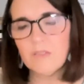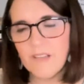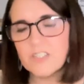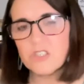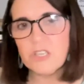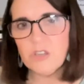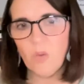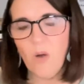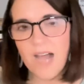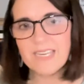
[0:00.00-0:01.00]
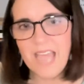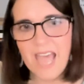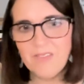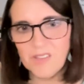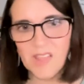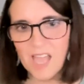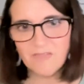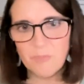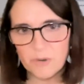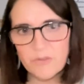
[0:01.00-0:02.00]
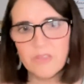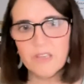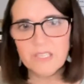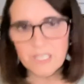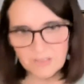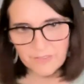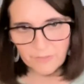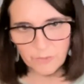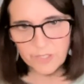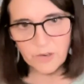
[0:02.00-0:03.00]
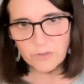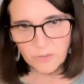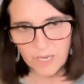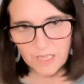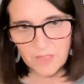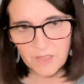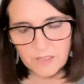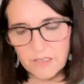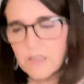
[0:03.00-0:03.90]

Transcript: eventually go on to have a live birth, even if we don't do anything.